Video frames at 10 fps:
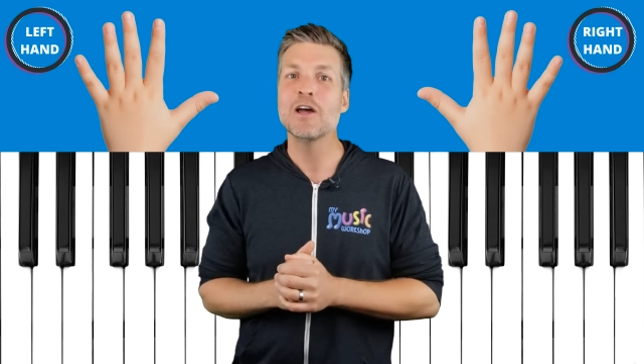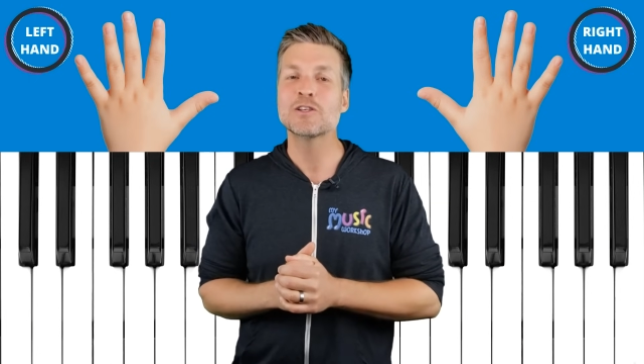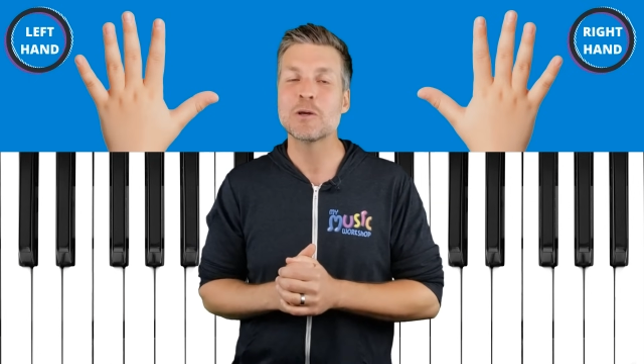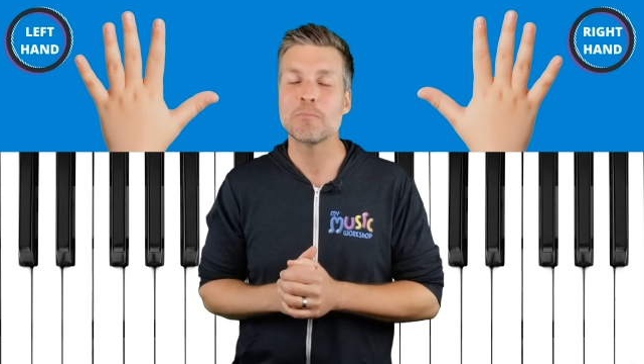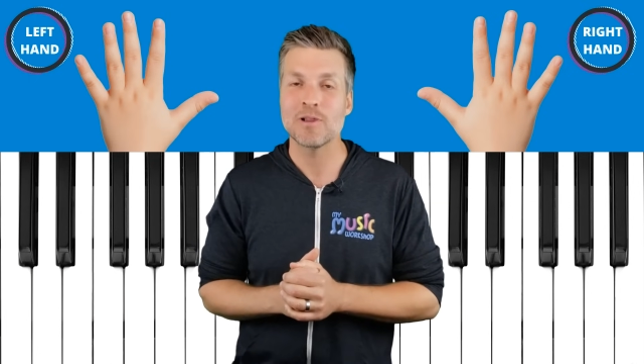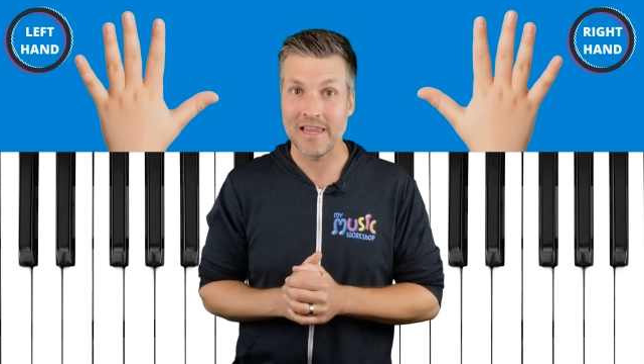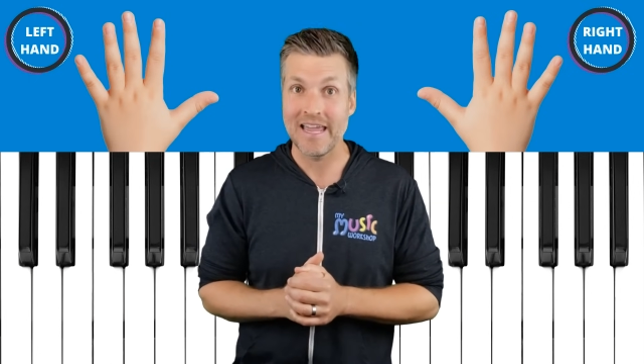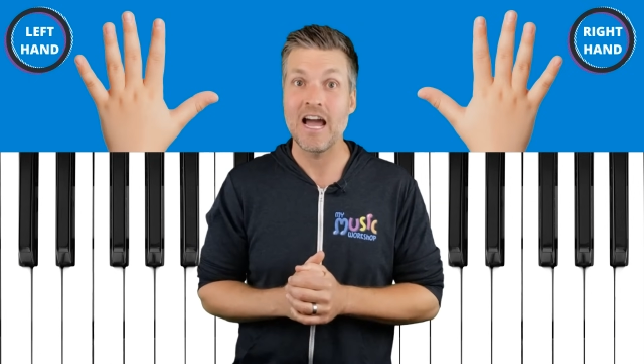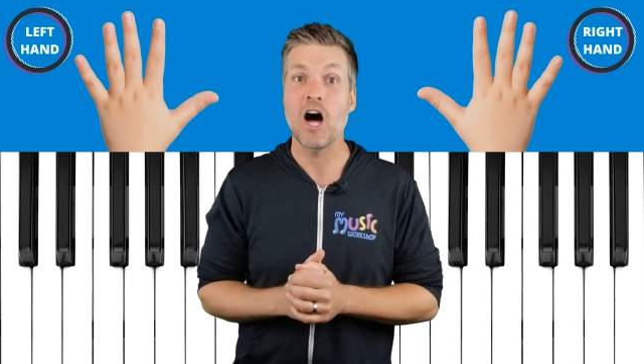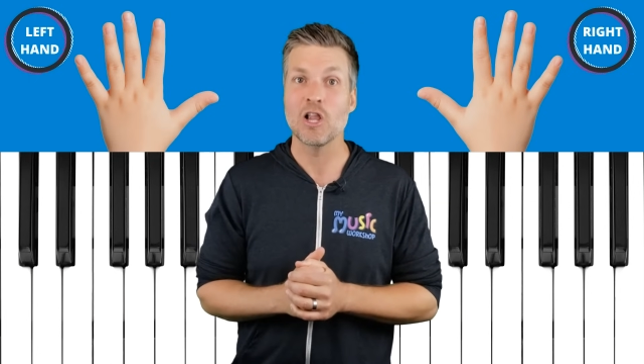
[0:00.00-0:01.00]
to
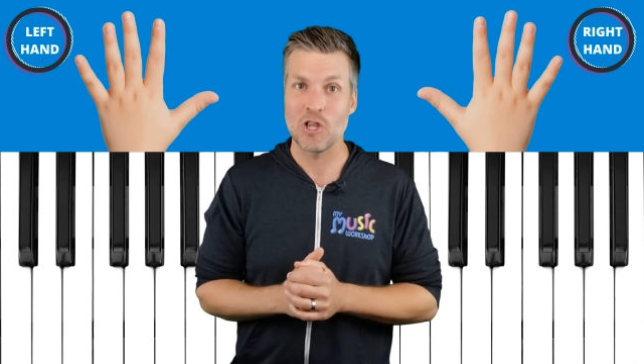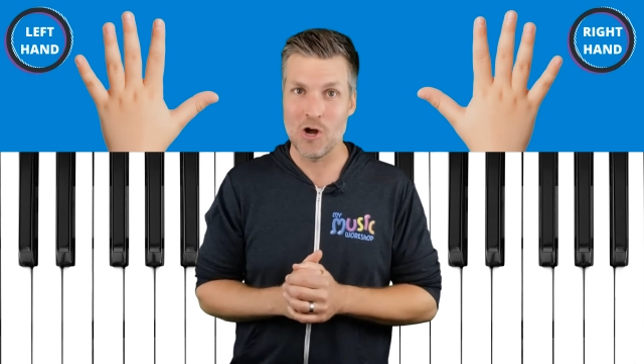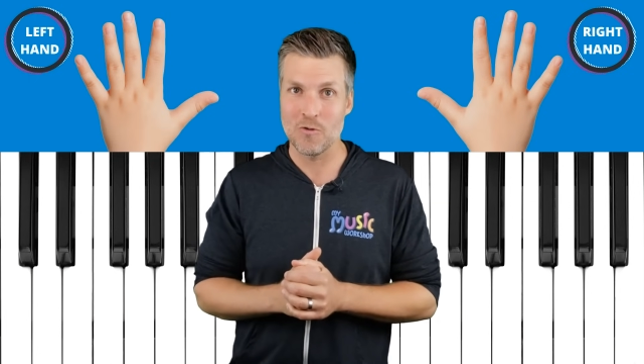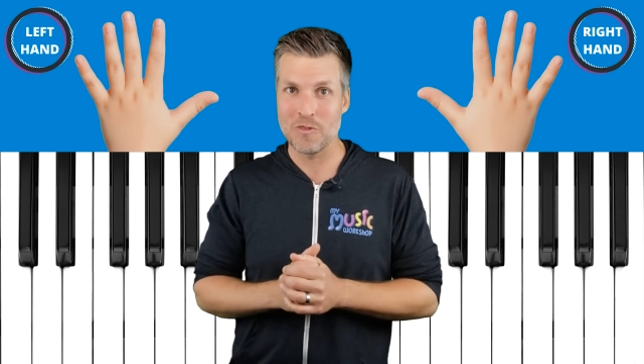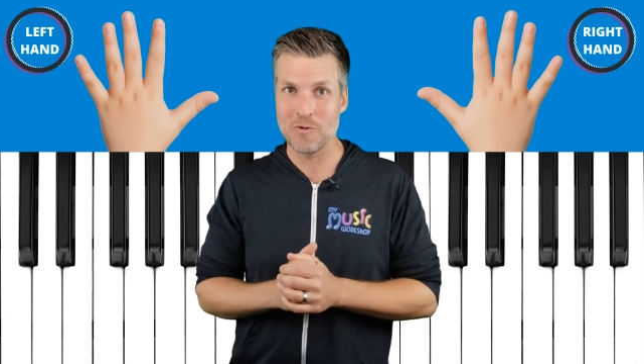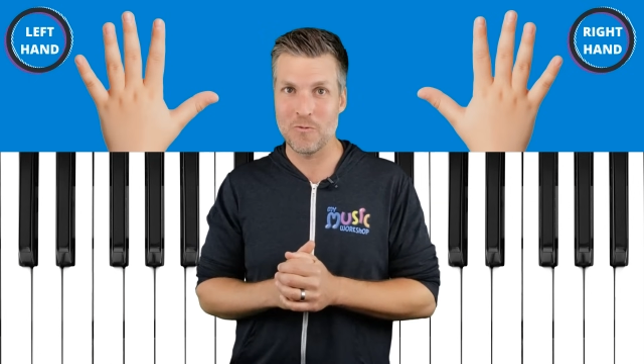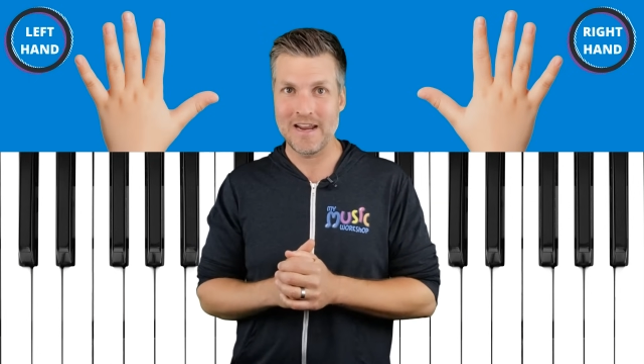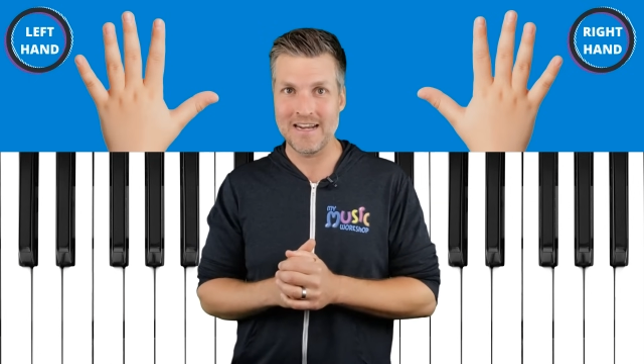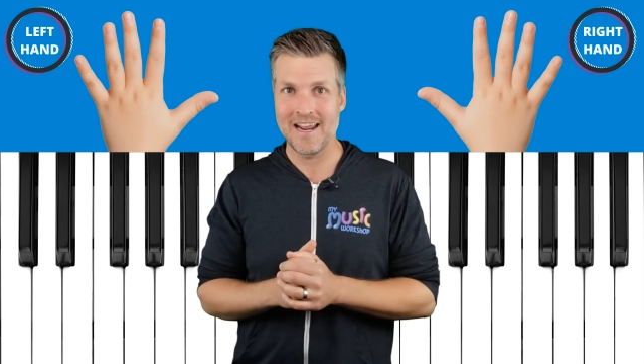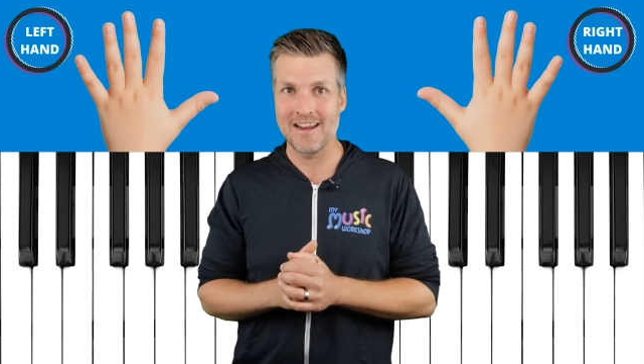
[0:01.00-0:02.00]
play along with the
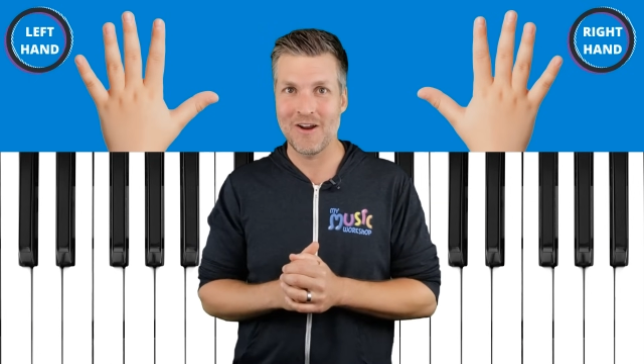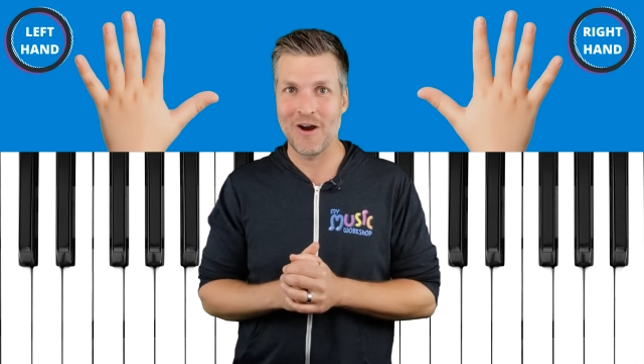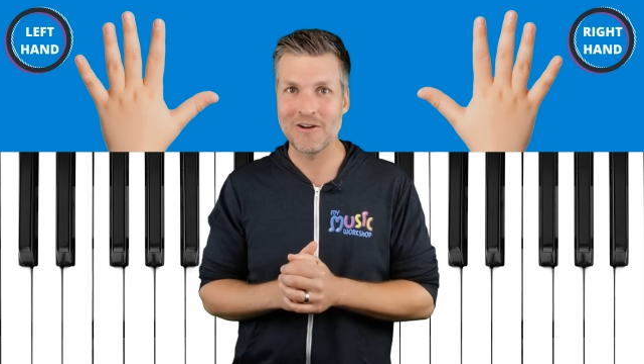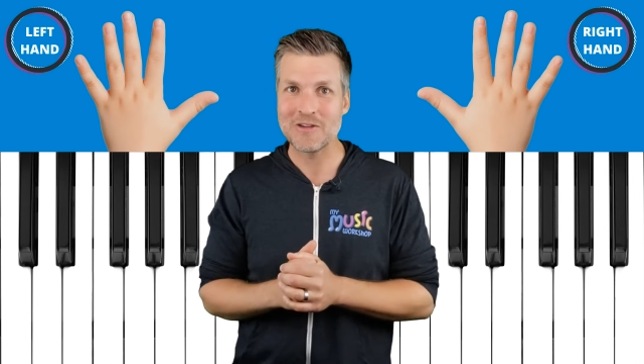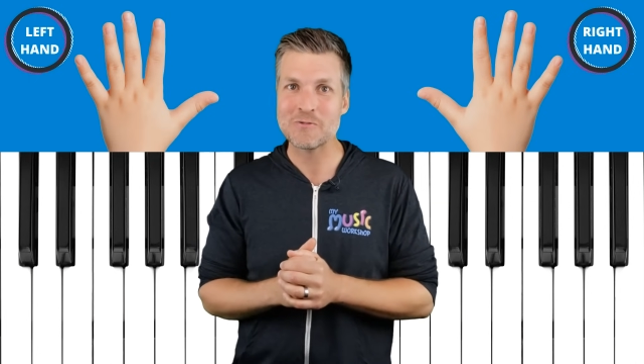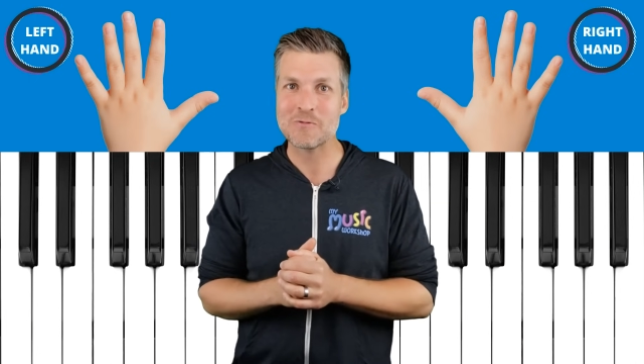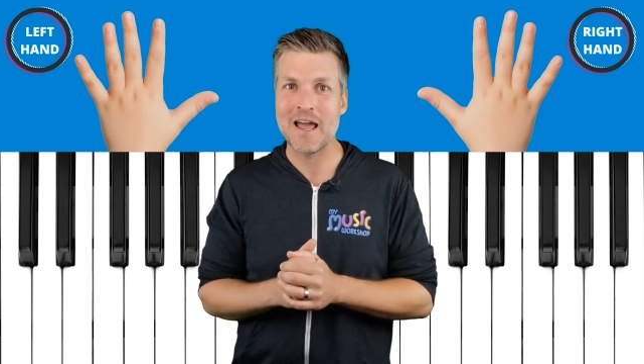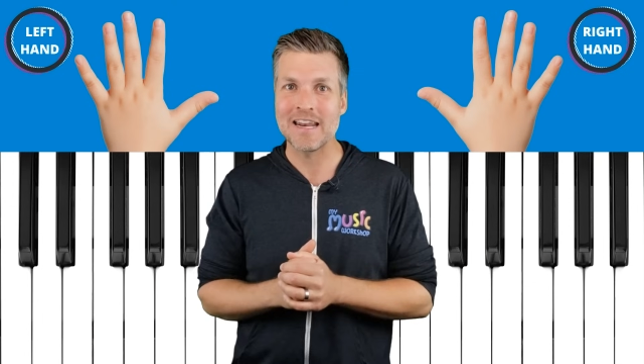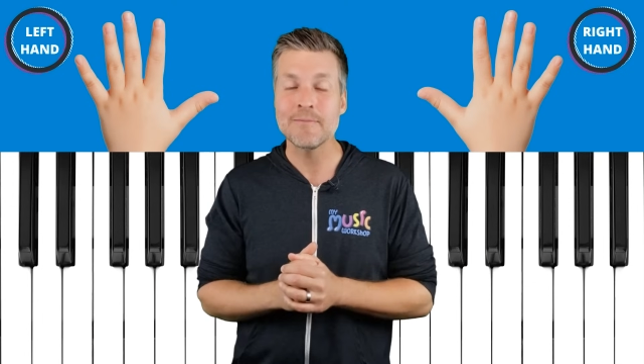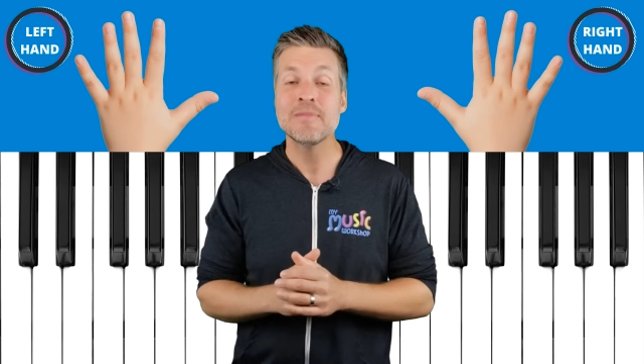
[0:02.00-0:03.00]
right hand. Are you
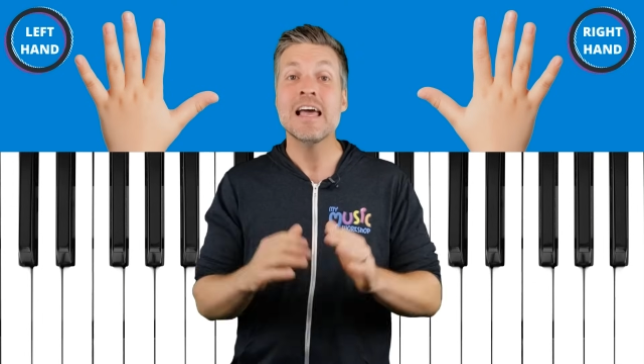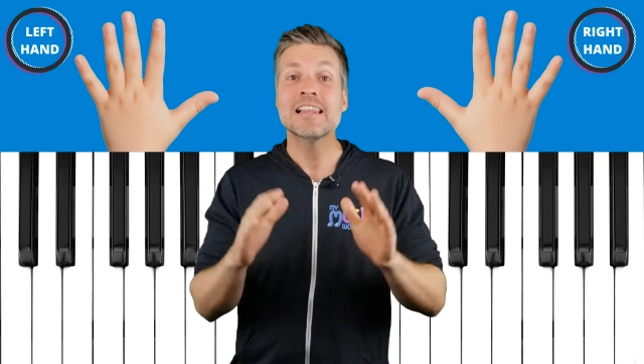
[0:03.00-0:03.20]
ready?